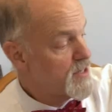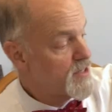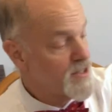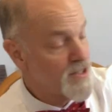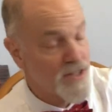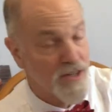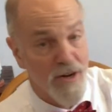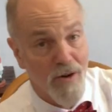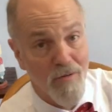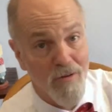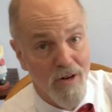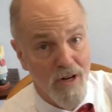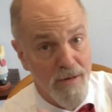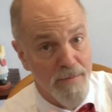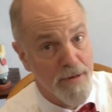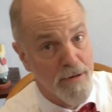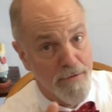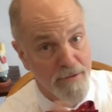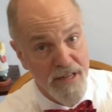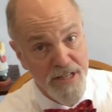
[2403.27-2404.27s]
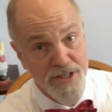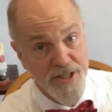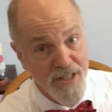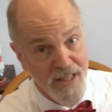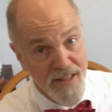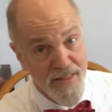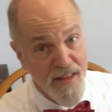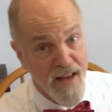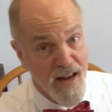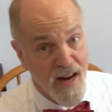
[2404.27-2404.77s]
You don't want to be reaching
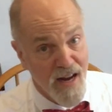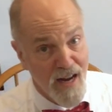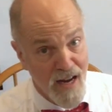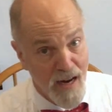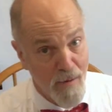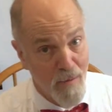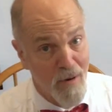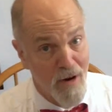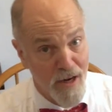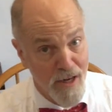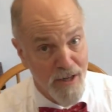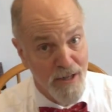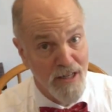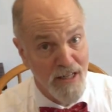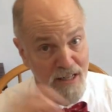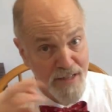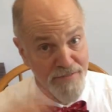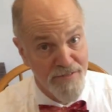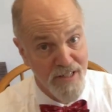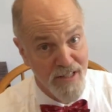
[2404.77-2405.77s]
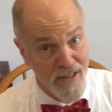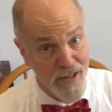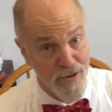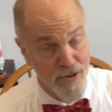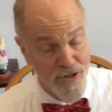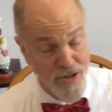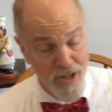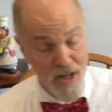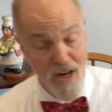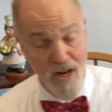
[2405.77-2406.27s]
in that hot water and lifting those
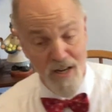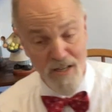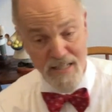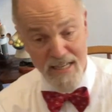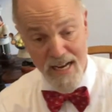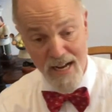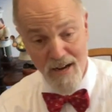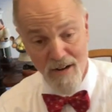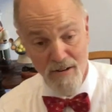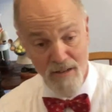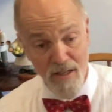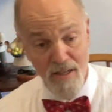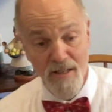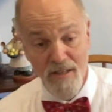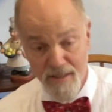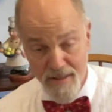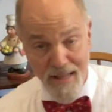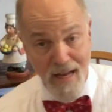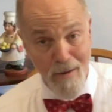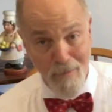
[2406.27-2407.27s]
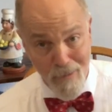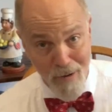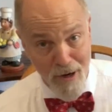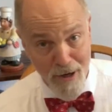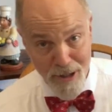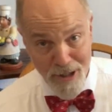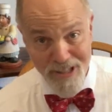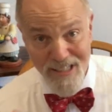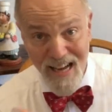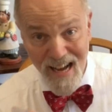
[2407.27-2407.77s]
jars out. That
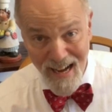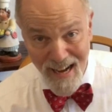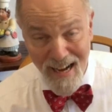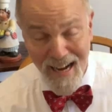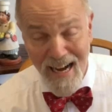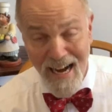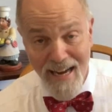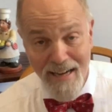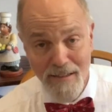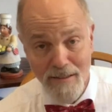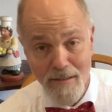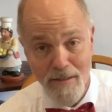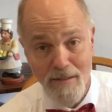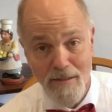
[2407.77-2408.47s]
water's hot.